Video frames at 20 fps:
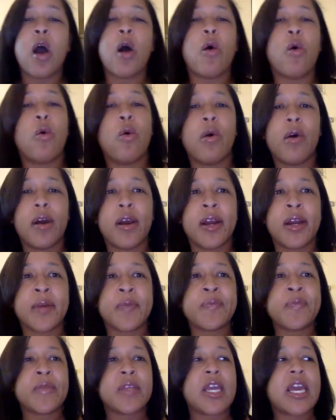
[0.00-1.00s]
or
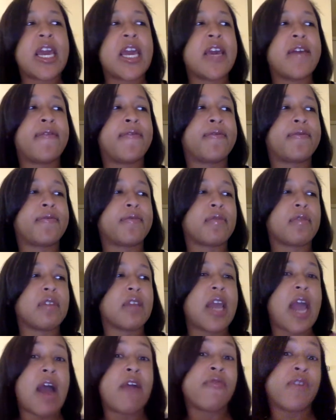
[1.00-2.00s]
if
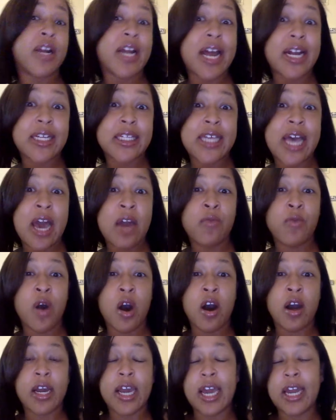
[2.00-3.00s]
I run out of
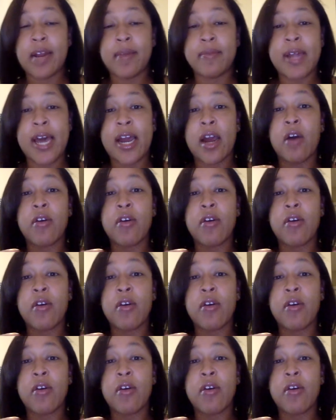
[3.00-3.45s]
sidewalk and I'm like,